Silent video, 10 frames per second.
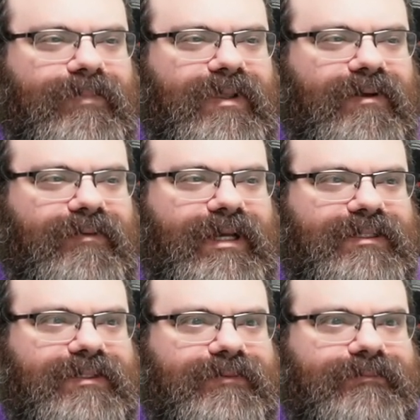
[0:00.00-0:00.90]
All
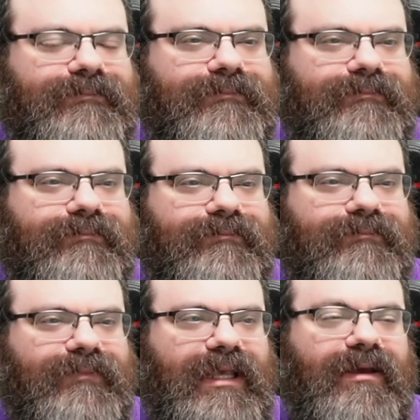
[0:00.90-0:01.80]
right.
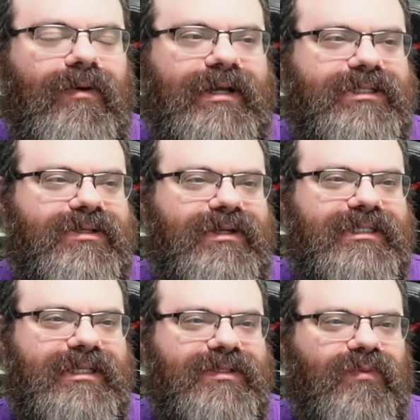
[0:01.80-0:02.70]
Well, oh, I just
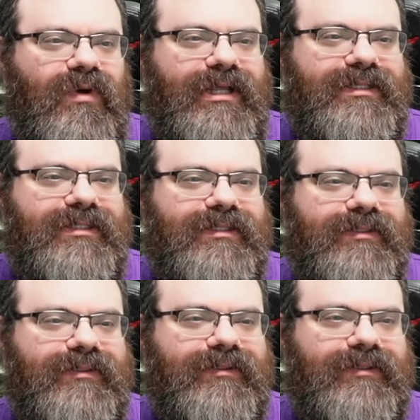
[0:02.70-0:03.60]
noticed these ones.
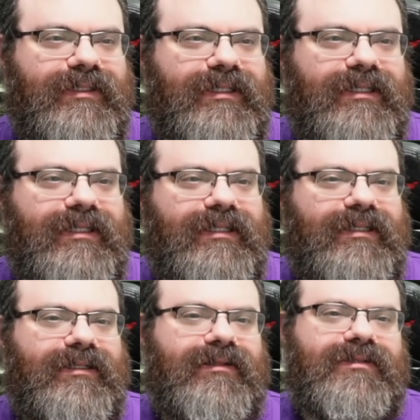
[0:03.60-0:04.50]

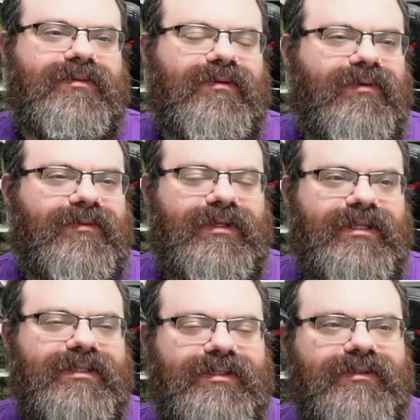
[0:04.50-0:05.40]
Let's put a one, one of
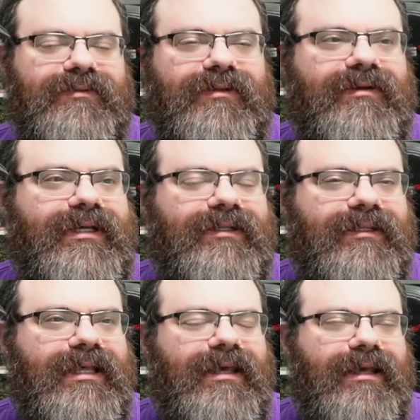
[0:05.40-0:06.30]
these two. All right.
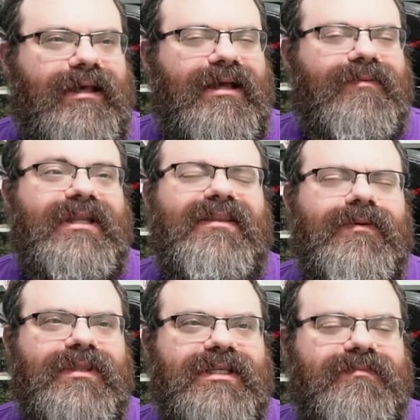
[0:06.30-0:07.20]
Um, anything
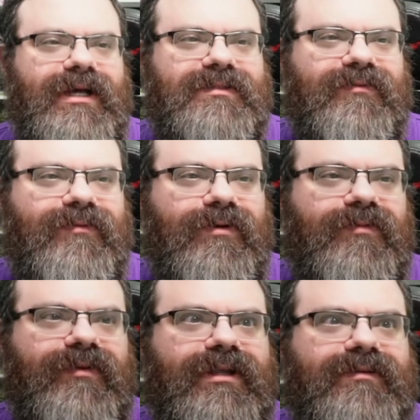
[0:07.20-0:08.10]
with this box before we
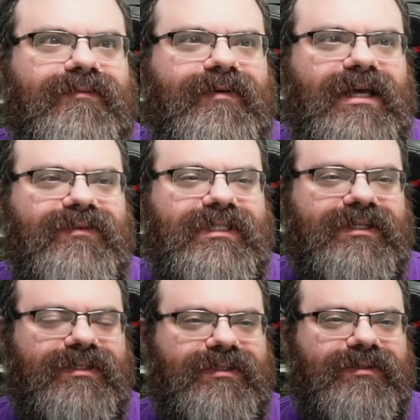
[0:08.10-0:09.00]
move on. Five,
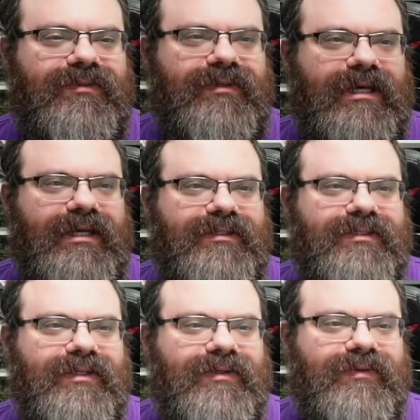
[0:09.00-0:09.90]
six, two, nine.
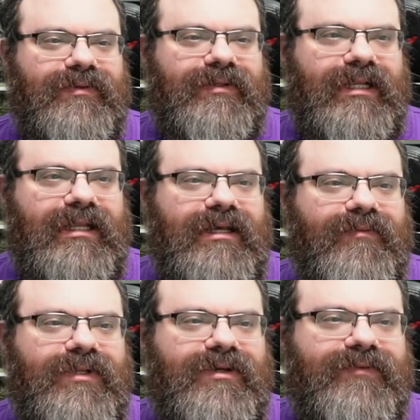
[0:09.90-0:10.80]
So
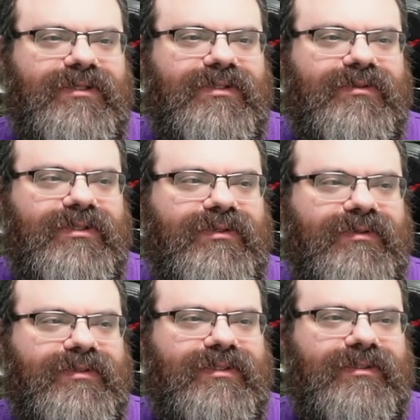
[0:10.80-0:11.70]
we do have the two
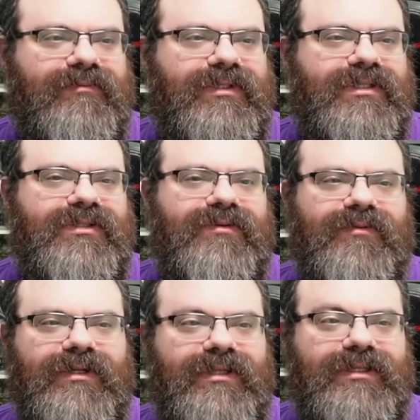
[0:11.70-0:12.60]
twos. Puts a two in
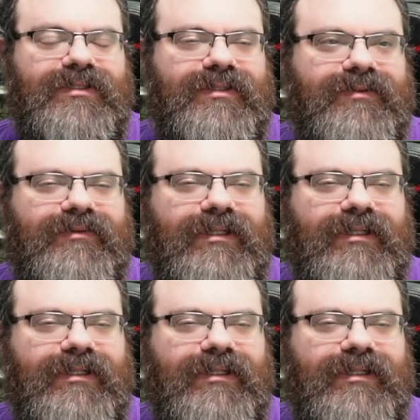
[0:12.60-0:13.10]
one of these two.